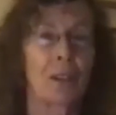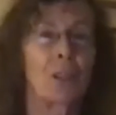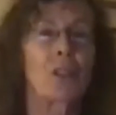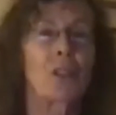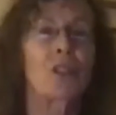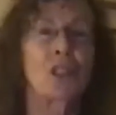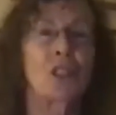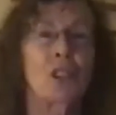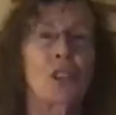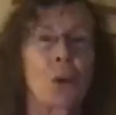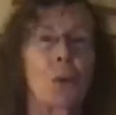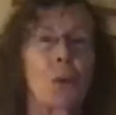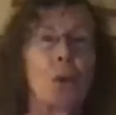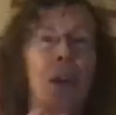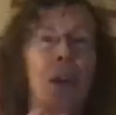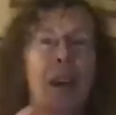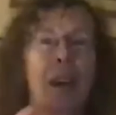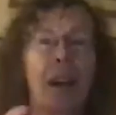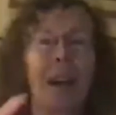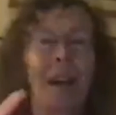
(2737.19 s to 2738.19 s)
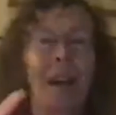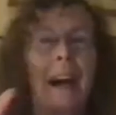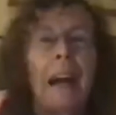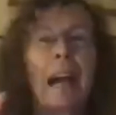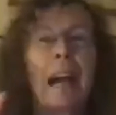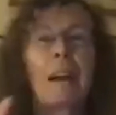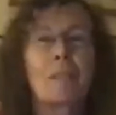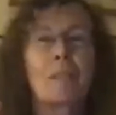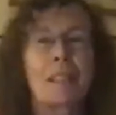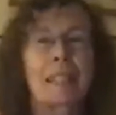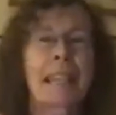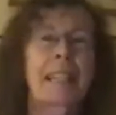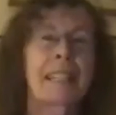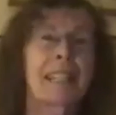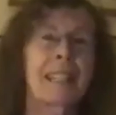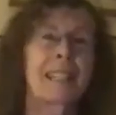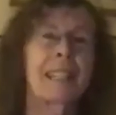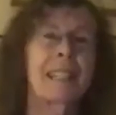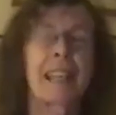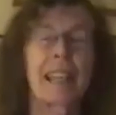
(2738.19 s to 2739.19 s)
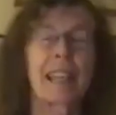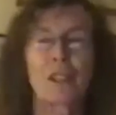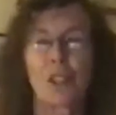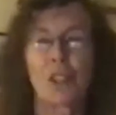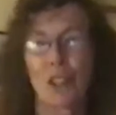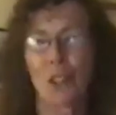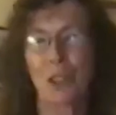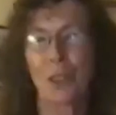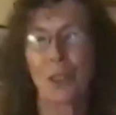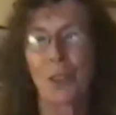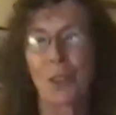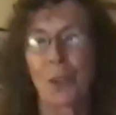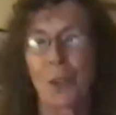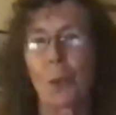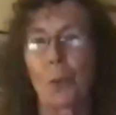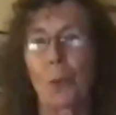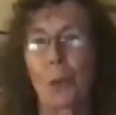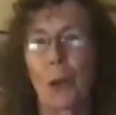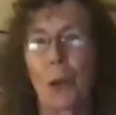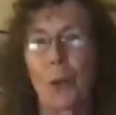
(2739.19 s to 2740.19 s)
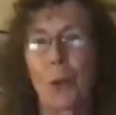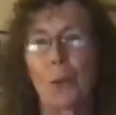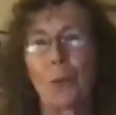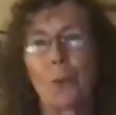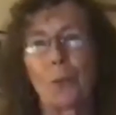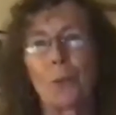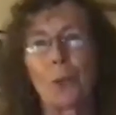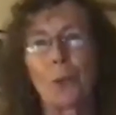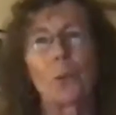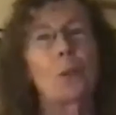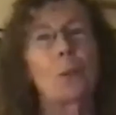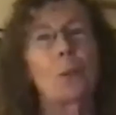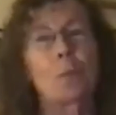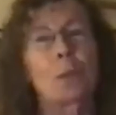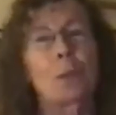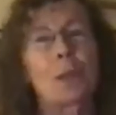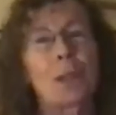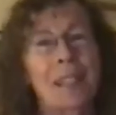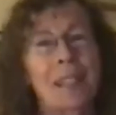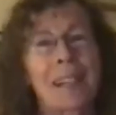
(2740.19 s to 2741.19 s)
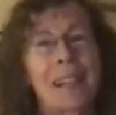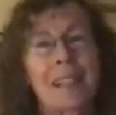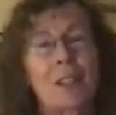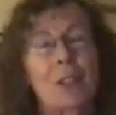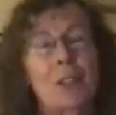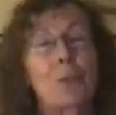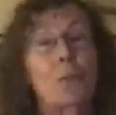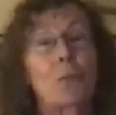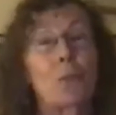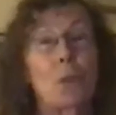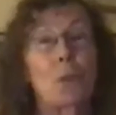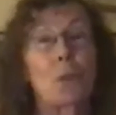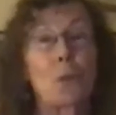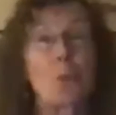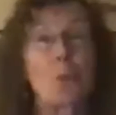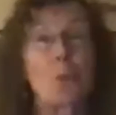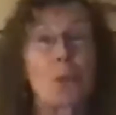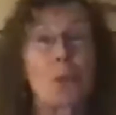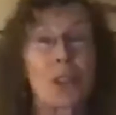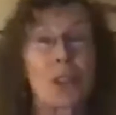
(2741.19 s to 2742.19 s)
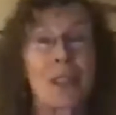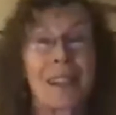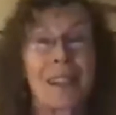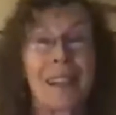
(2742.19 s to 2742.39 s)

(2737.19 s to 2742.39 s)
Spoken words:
So I have a destination, although not a precise route.